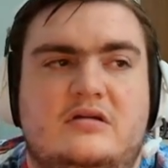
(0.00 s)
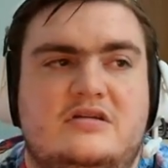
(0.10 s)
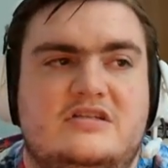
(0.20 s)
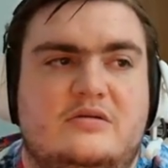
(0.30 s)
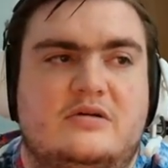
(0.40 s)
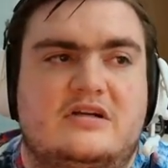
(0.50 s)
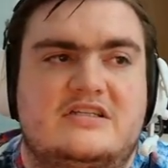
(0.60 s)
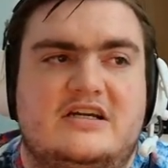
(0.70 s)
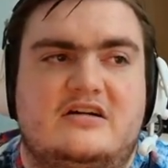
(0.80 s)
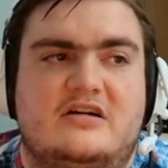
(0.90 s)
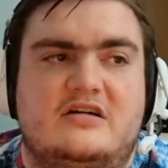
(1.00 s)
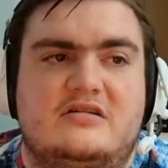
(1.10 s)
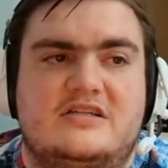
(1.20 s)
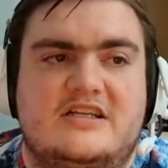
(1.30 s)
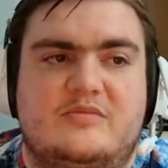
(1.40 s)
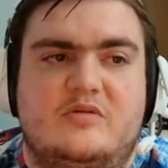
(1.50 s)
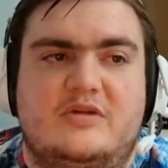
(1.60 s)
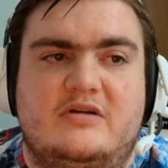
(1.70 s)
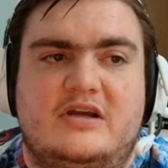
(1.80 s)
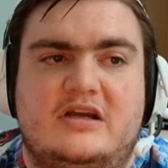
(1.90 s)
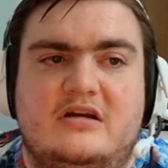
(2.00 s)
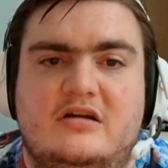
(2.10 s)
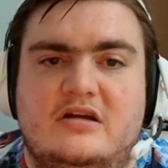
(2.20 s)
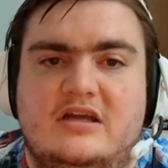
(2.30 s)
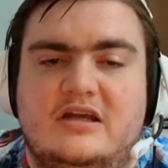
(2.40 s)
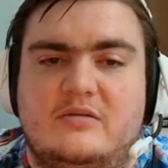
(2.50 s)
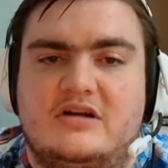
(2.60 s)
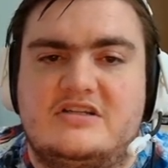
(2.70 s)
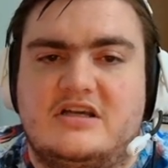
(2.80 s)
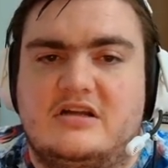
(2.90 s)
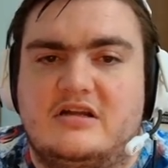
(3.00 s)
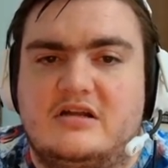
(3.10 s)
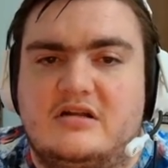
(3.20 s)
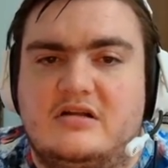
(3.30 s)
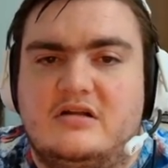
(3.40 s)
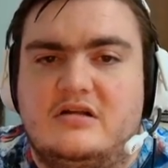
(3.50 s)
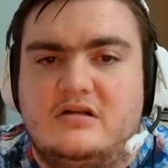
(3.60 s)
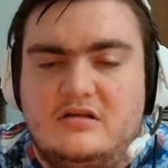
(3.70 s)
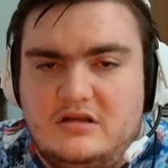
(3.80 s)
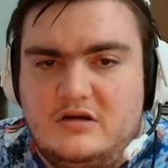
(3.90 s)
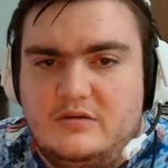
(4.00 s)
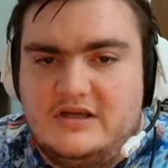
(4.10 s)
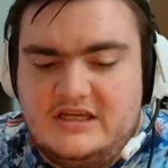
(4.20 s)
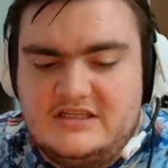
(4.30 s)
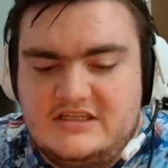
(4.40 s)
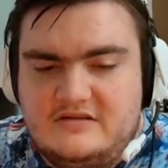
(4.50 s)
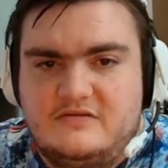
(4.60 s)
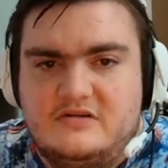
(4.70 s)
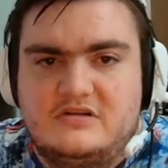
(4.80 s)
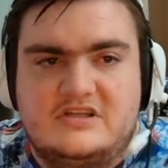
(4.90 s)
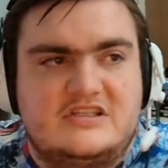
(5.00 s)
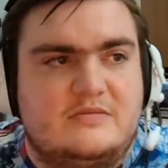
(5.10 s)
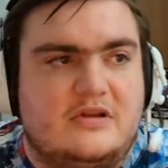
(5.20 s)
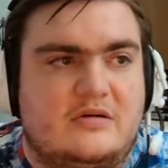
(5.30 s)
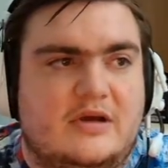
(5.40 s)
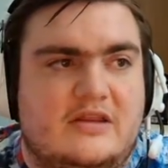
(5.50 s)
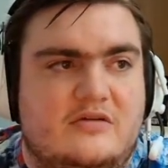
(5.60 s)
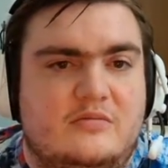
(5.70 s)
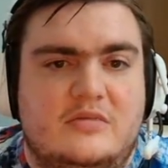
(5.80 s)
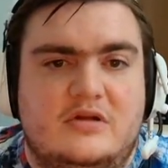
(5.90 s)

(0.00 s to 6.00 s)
So we're going to take our simple B right here, and we're actually going to lowercase it for the smaller bathroom.